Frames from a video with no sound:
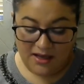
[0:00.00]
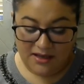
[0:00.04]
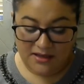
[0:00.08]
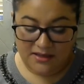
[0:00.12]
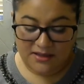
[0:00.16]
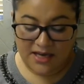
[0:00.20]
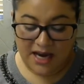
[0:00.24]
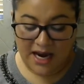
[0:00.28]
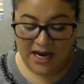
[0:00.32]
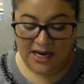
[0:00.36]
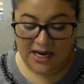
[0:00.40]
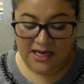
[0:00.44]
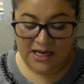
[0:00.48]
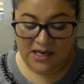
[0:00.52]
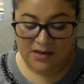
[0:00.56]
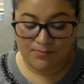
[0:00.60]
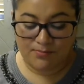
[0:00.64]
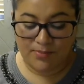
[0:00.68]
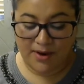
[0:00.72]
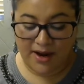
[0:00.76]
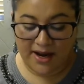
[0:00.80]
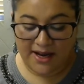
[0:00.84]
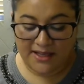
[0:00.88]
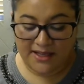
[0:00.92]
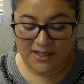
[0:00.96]
tiny
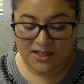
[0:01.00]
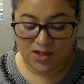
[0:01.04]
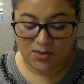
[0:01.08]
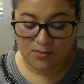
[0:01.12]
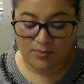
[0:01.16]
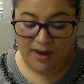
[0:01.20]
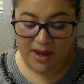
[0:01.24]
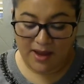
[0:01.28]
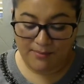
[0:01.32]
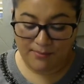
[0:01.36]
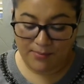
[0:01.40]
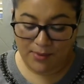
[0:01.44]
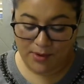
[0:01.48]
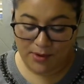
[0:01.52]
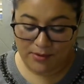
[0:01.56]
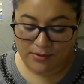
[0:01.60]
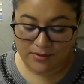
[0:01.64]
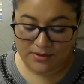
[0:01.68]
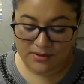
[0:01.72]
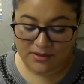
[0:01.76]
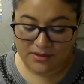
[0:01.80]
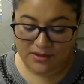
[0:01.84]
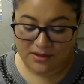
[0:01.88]
bites or pimples.